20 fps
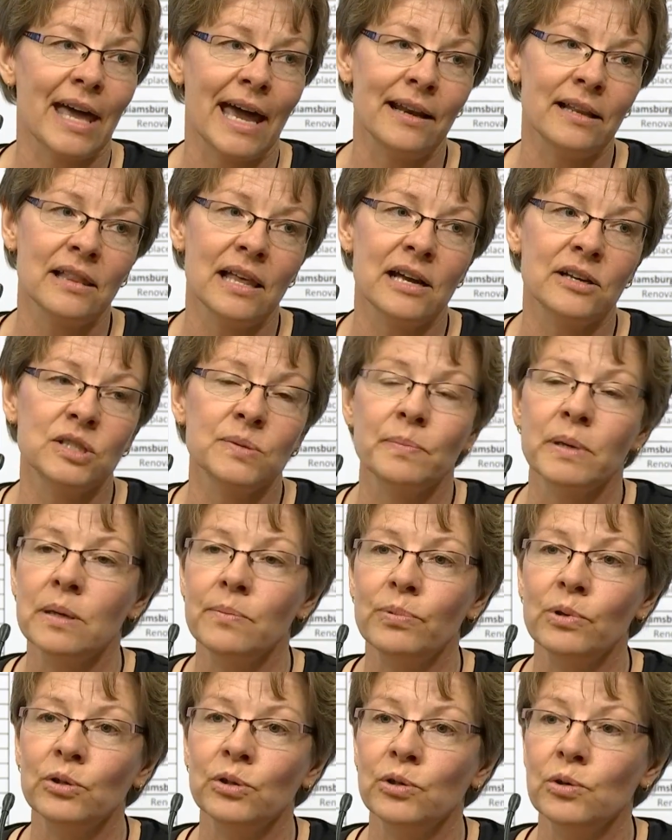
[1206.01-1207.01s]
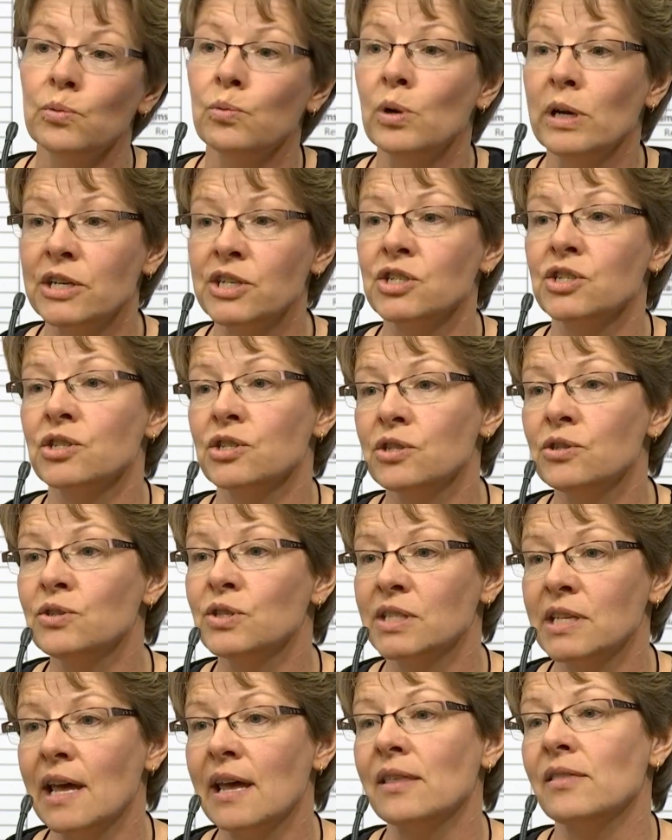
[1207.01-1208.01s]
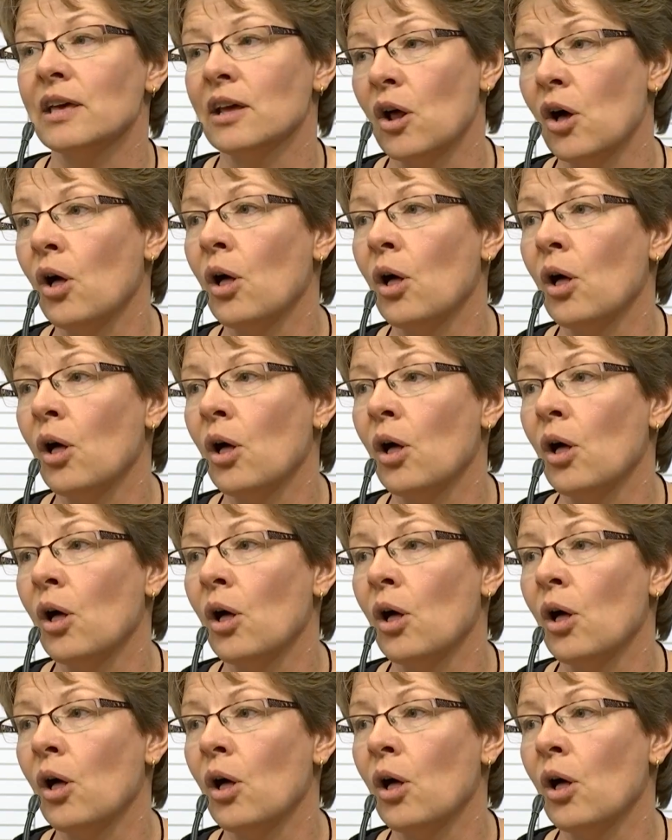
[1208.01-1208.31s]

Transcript: That allows people who wish to say that